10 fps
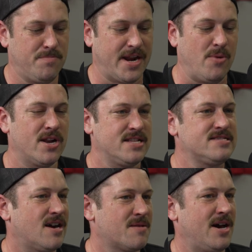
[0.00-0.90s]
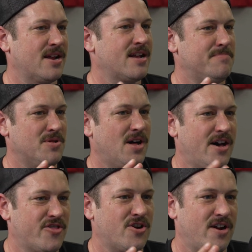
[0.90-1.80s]
but I wanted to talk about a couple
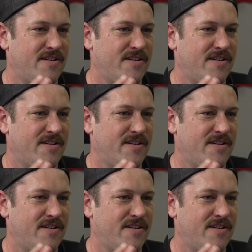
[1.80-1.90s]
other